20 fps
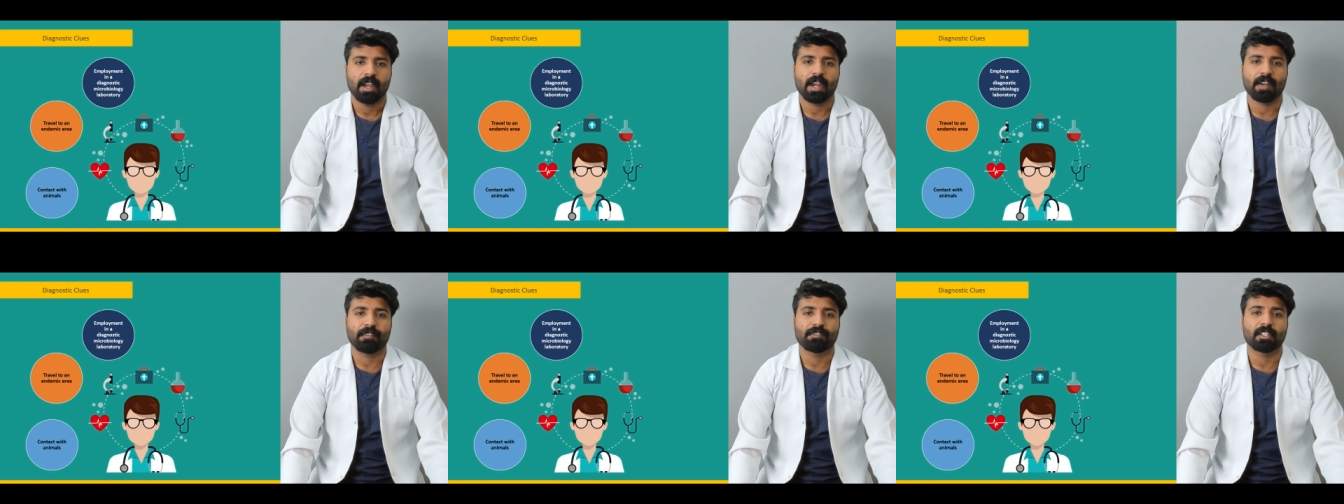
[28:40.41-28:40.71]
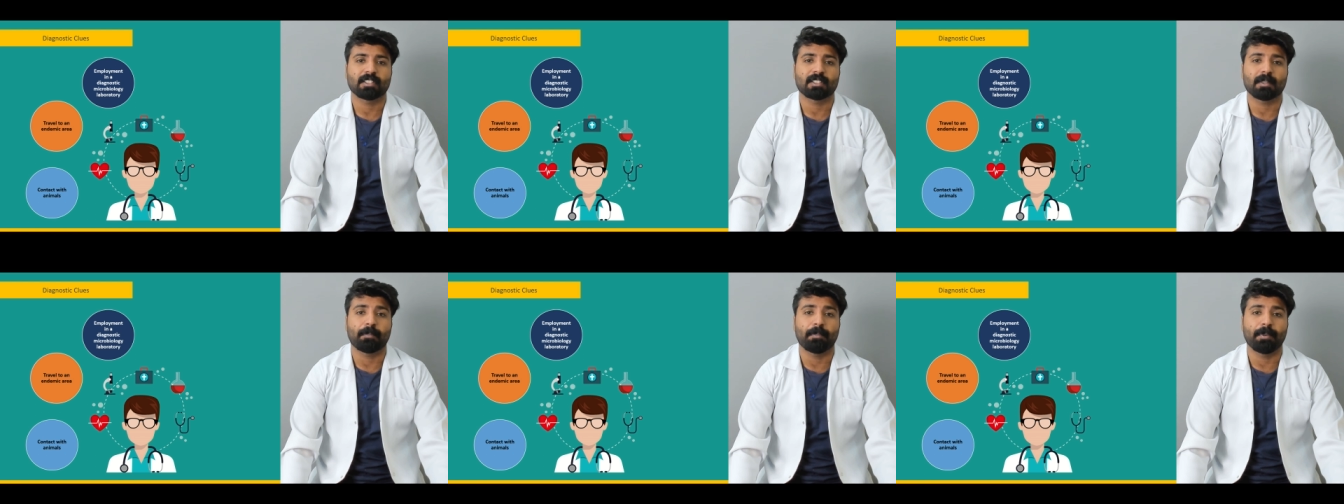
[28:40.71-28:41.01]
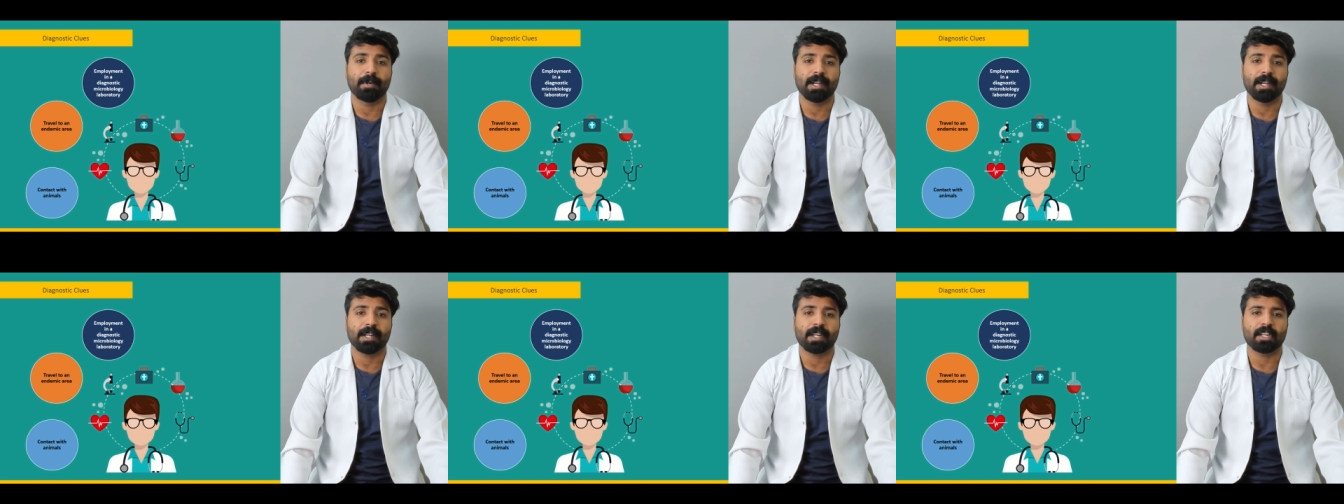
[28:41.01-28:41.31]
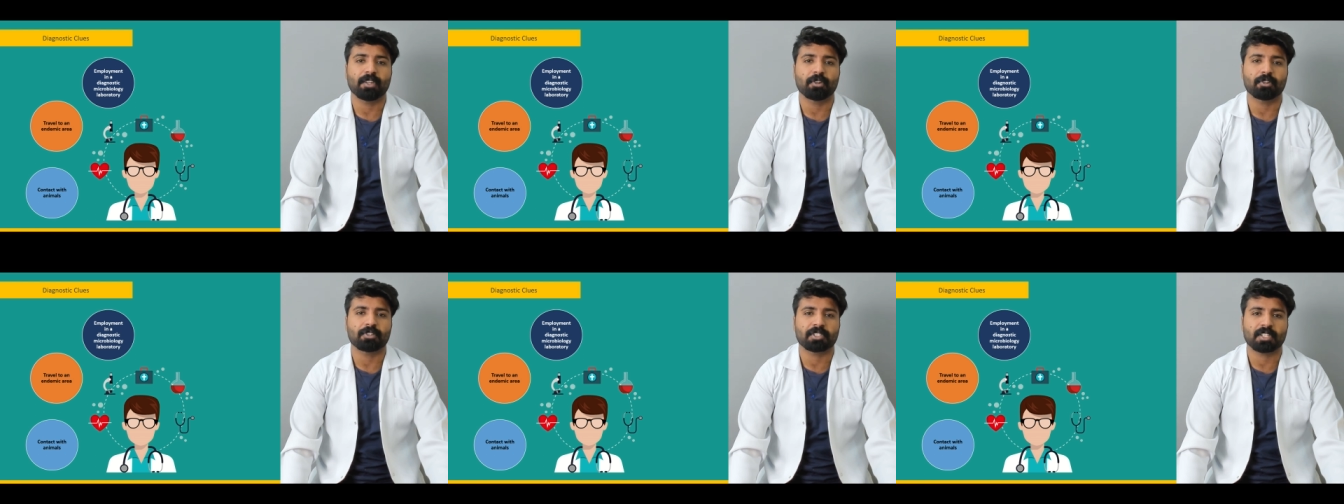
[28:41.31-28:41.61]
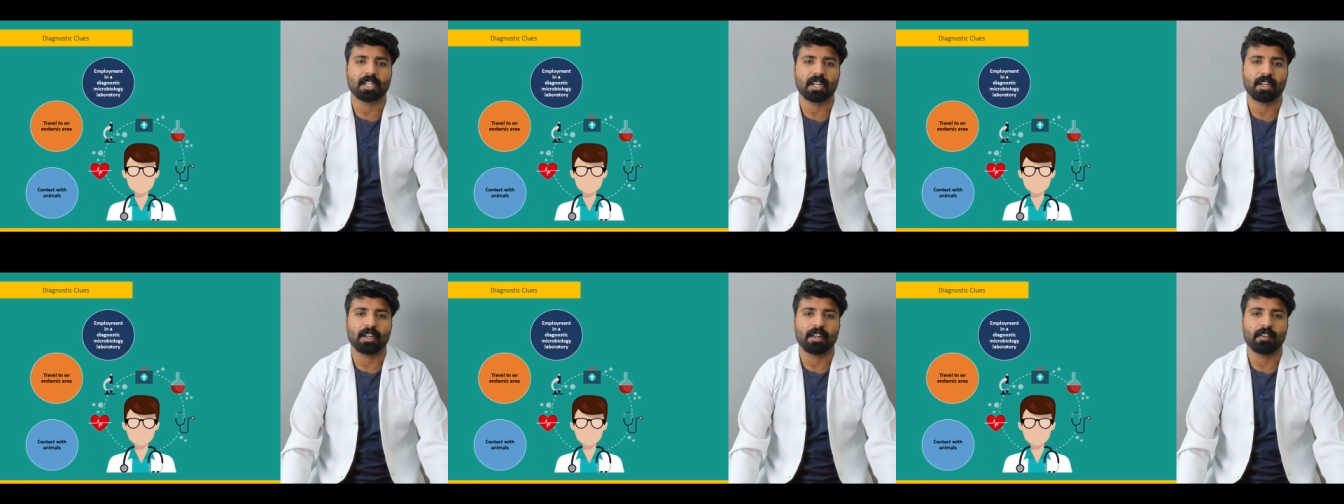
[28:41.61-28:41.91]
if there's a break in your
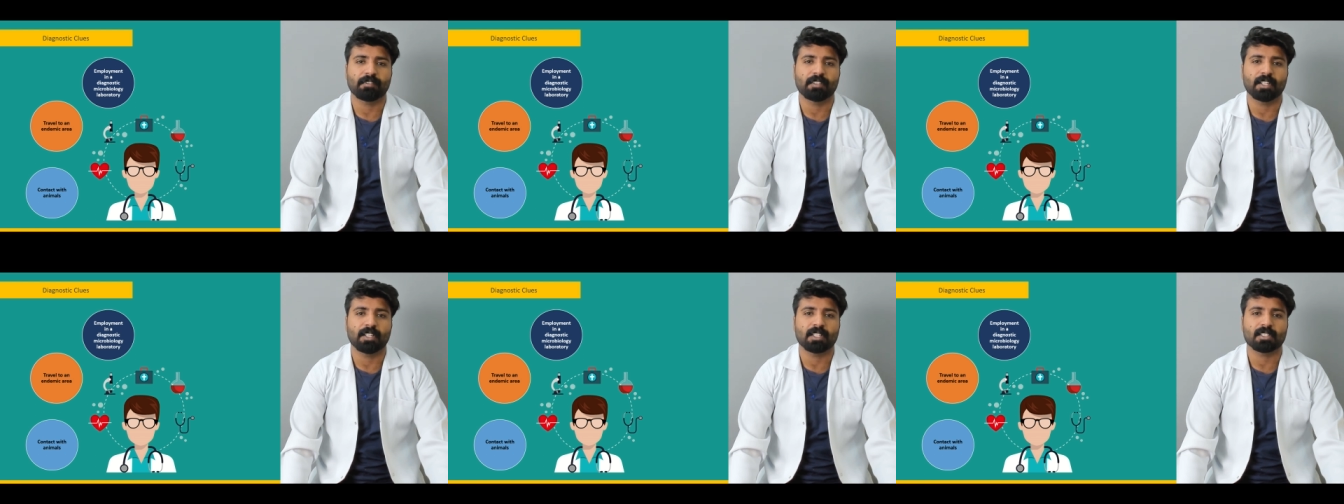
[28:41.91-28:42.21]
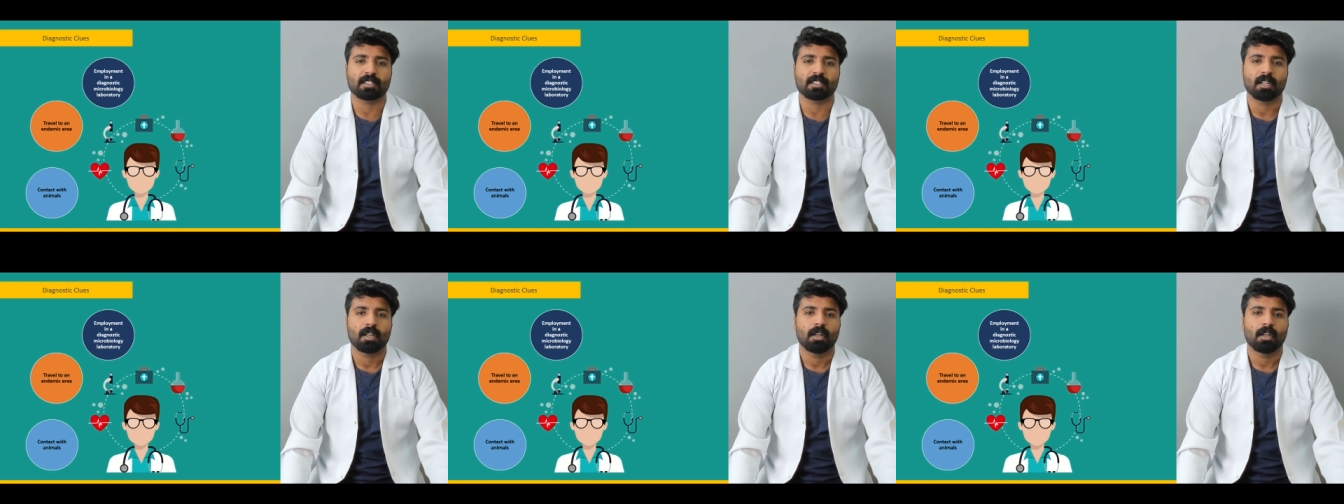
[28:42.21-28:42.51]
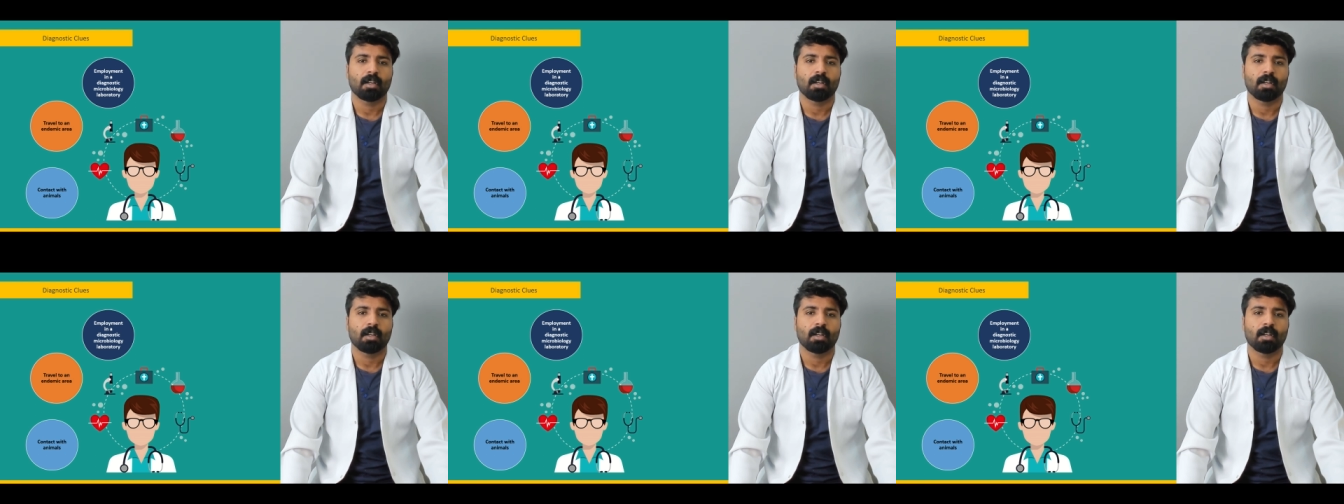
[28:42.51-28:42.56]
skin if there's